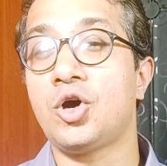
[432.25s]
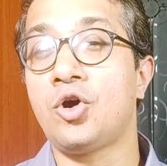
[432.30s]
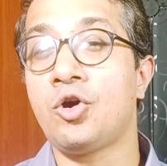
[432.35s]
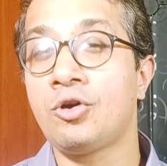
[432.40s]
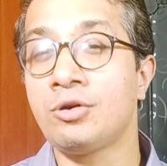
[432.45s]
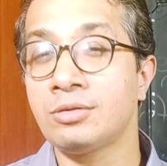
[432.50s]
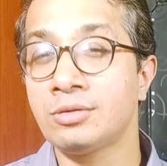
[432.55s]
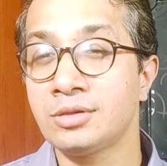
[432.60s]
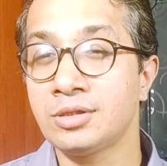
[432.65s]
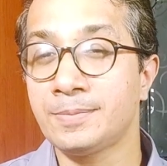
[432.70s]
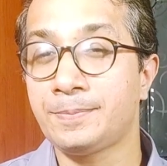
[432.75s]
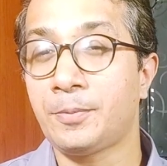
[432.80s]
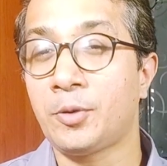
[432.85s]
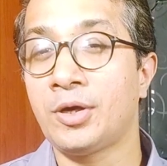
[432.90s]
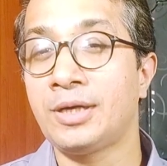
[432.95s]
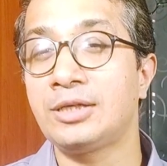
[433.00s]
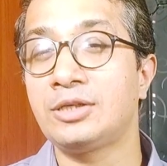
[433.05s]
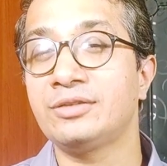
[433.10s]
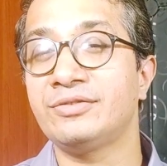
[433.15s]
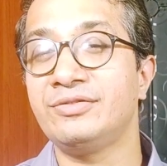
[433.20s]
on the
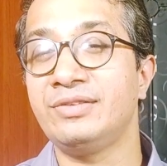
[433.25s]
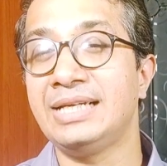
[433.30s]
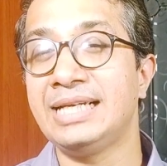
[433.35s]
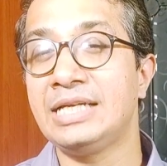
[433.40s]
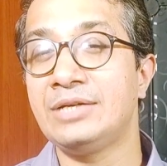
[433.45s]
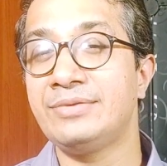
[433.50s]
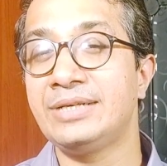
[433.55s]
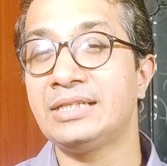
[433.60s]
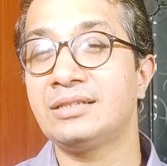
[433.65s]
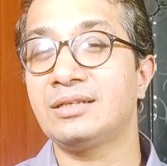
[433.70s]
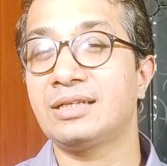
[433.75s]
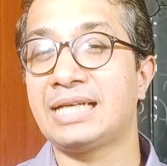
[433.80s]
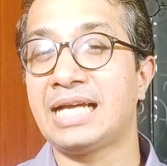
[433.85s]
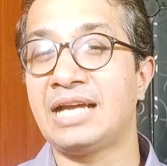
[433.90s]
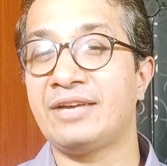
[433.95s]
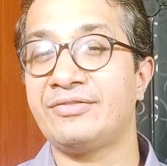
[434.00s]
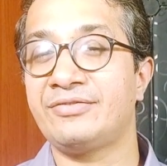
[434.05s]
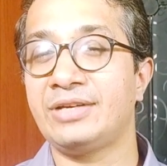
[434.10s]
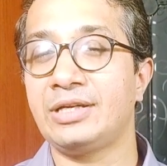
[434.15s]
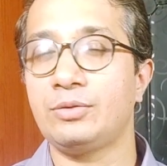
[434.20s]
point of leaving the
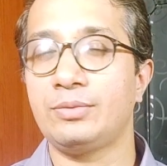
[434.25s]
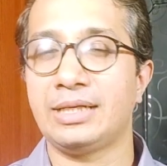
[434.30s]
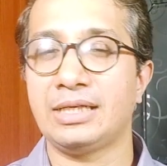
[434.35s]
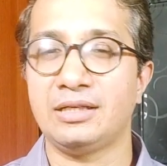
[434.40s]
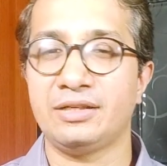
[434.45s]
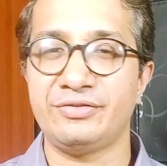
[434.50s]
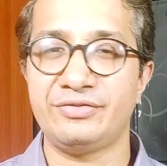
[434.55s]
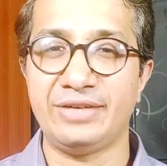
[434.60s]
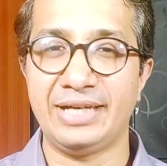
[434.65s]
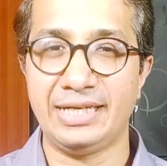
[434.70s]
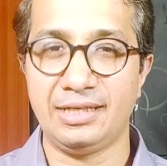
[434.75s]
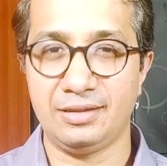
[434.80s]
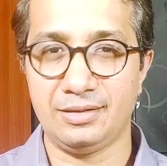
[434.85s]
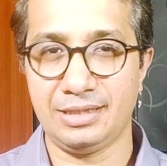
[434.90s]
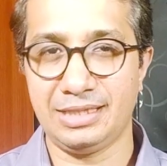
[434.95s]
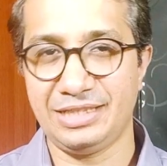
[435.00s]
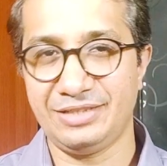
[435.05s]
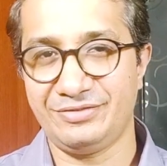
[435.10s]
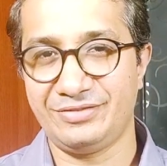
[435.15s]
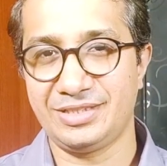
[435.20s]
cafe when her friend
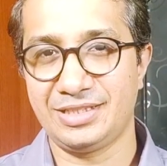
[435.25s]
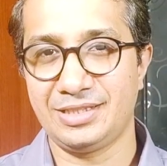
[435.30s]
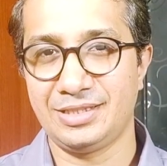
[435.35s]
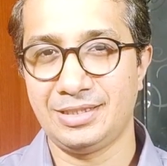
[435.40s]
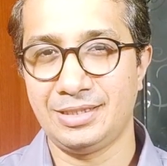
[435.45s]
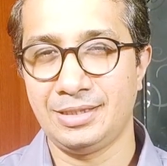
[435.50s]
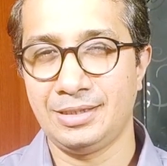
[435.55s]
arrived.